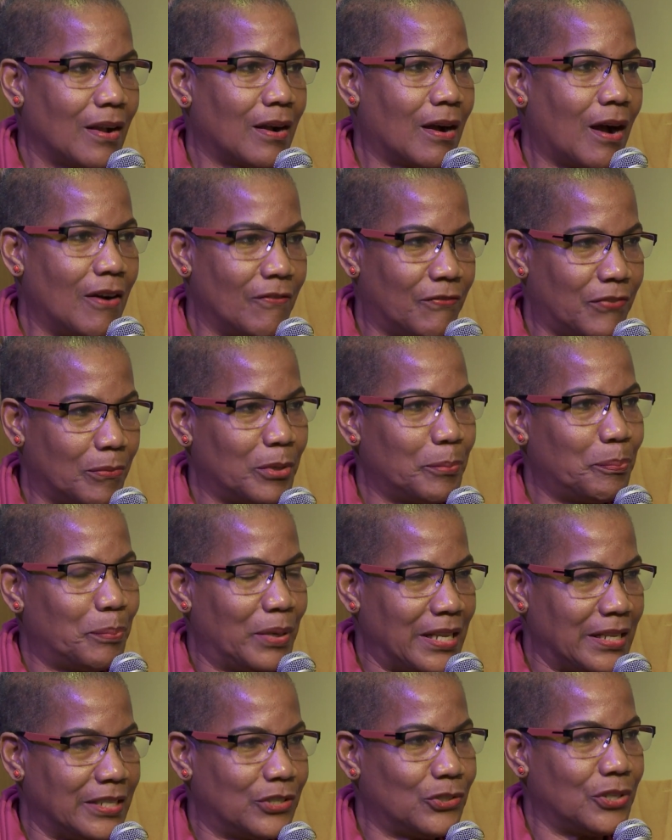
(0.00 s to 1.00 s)
comfortable
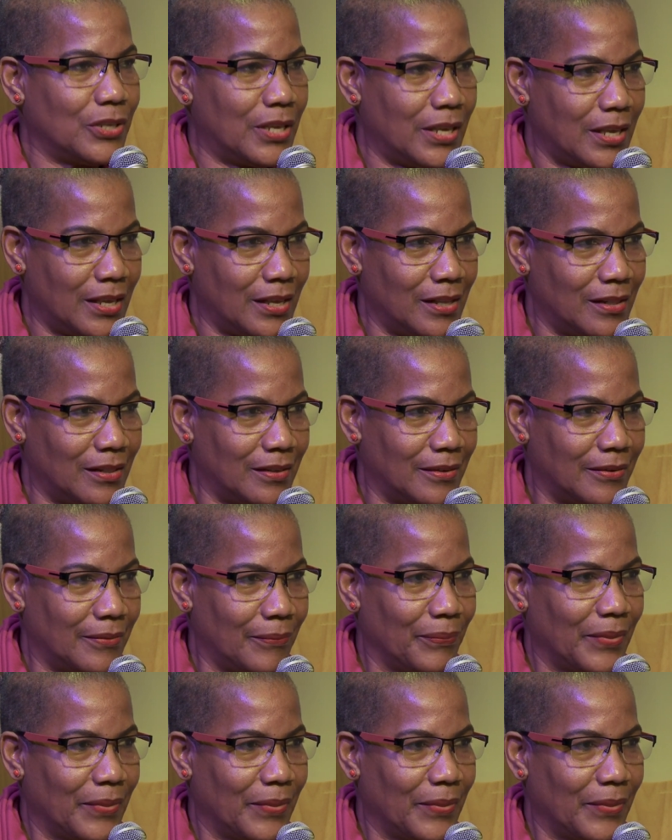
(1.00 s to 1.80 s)
place to heal,